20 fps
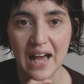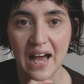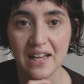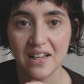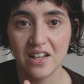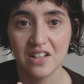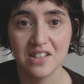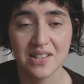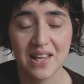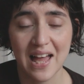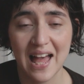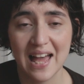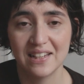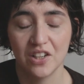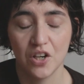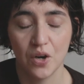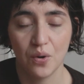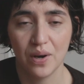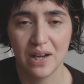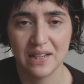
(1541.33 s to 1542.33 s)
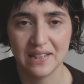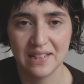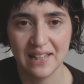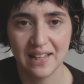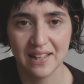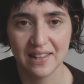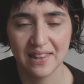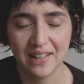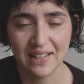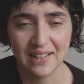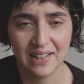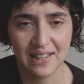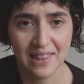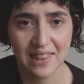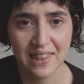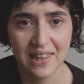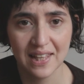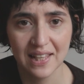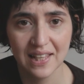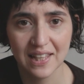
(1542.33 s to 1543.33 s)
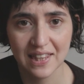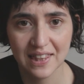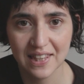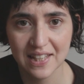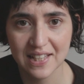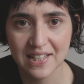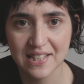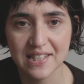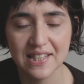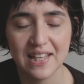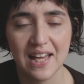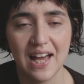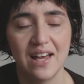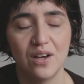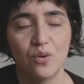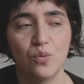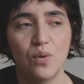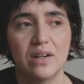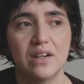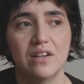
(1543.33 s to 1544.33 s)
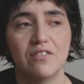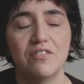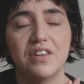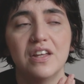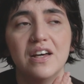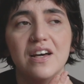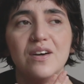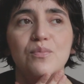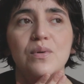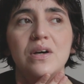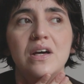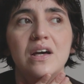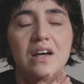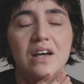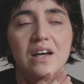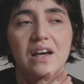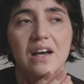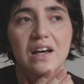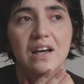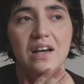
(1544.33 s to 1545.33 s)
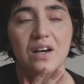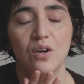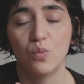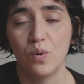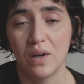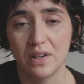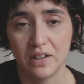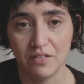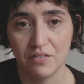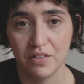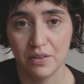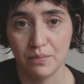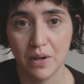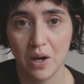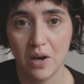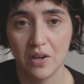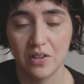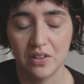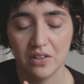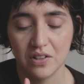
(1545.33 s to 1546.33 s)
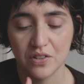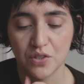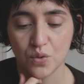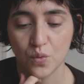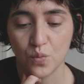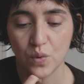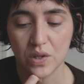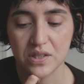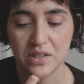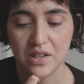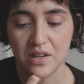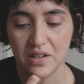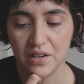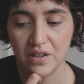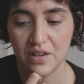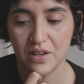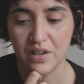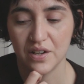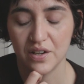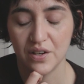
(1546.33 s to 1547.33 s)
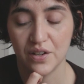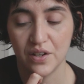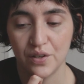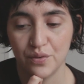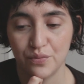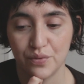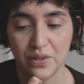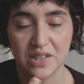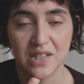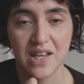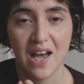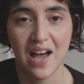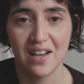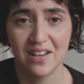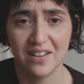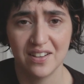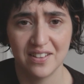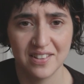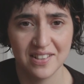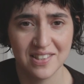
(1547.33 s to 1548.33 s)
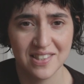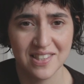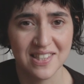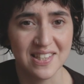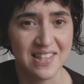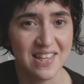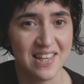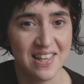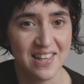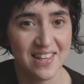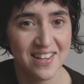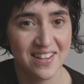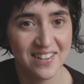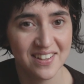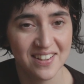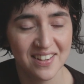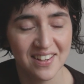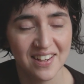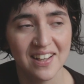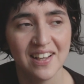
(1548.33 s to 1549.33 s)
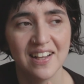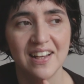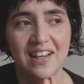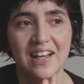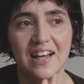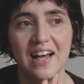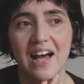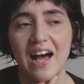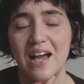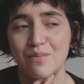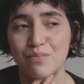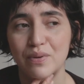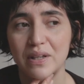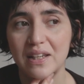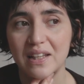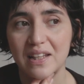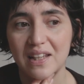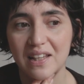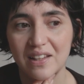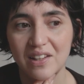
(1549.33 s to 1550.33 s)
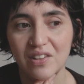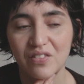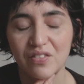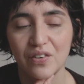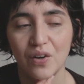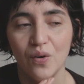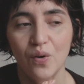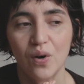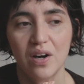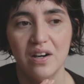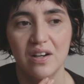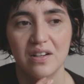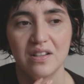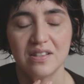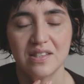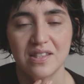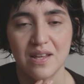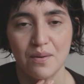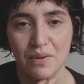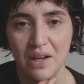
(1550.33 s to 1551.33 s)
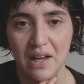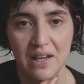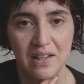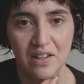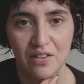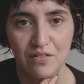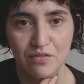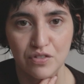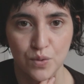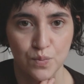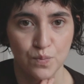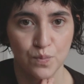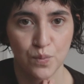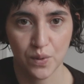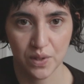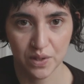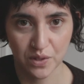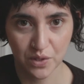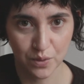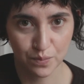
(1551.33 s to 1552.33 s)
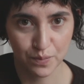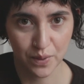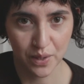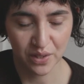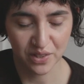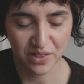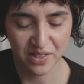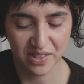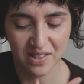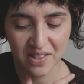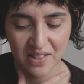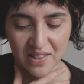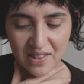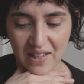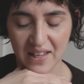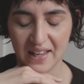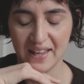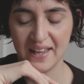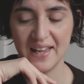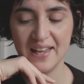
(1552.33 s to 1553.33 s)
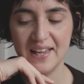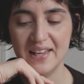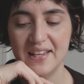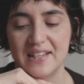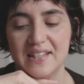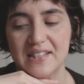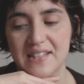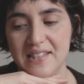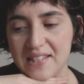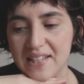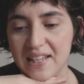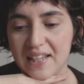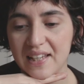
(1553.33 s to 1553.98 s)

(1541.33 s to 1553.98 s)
I also had no idea that I think this guy, one of the models, was a retired skier, I believe, or some kind of sports person. And